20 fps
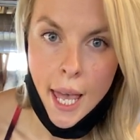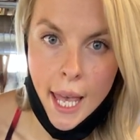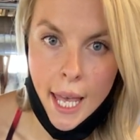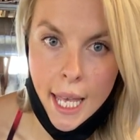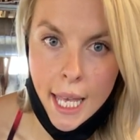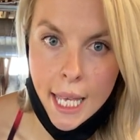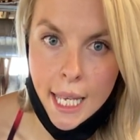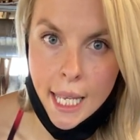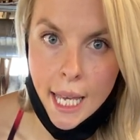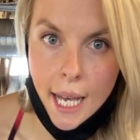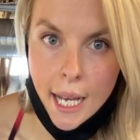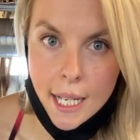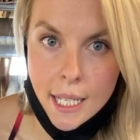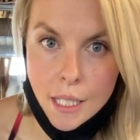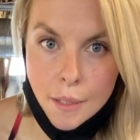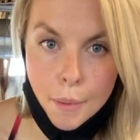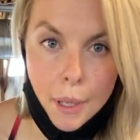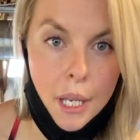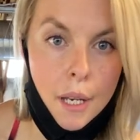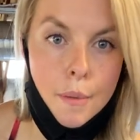Hey
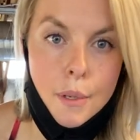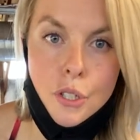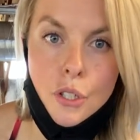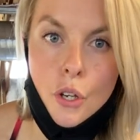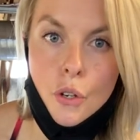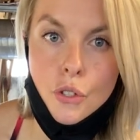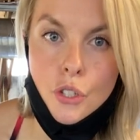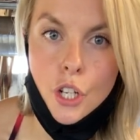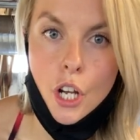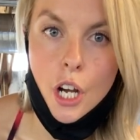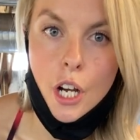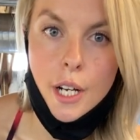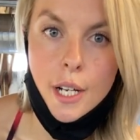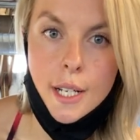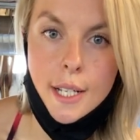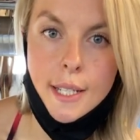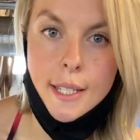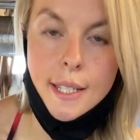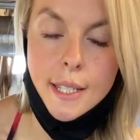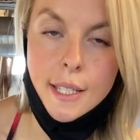guys, my name is Coach
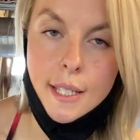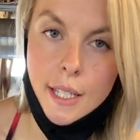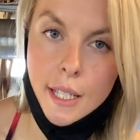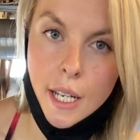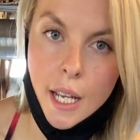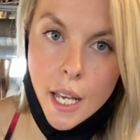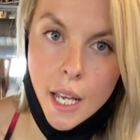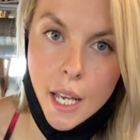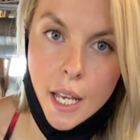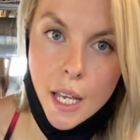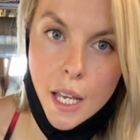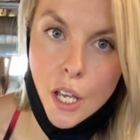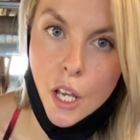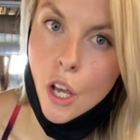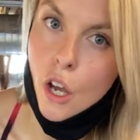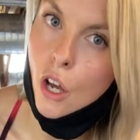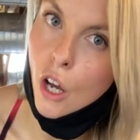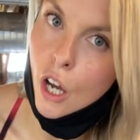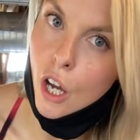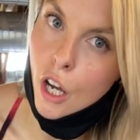Karis.
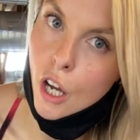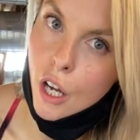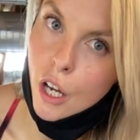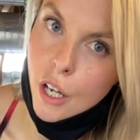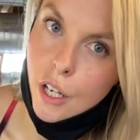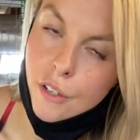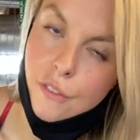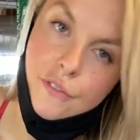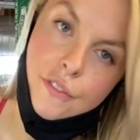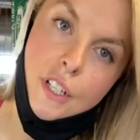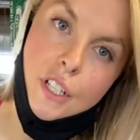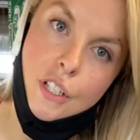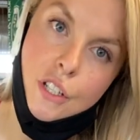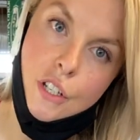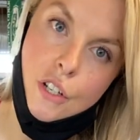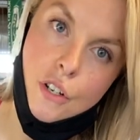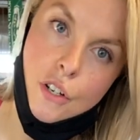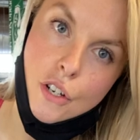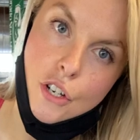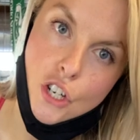Today on
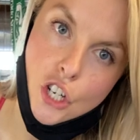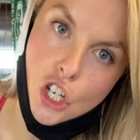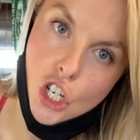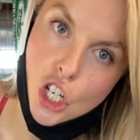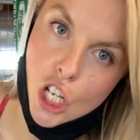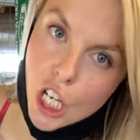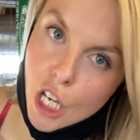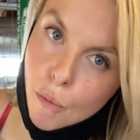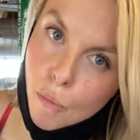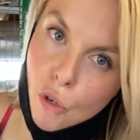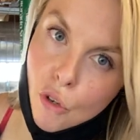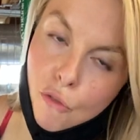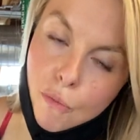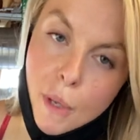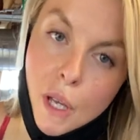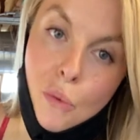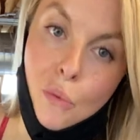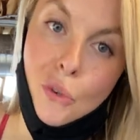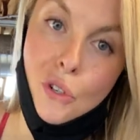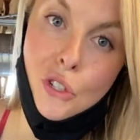Fix Your Shitty
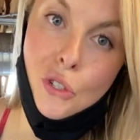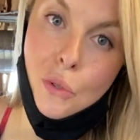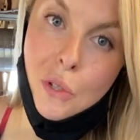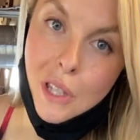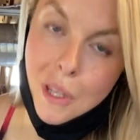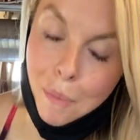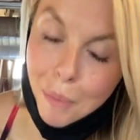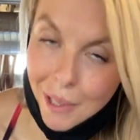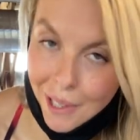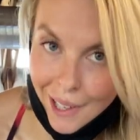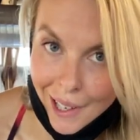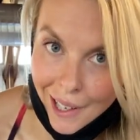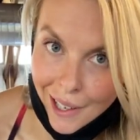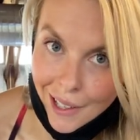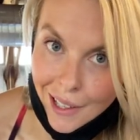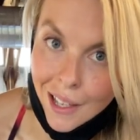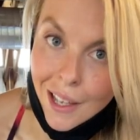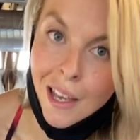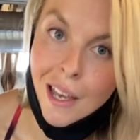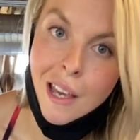Movement, we're doing the plank.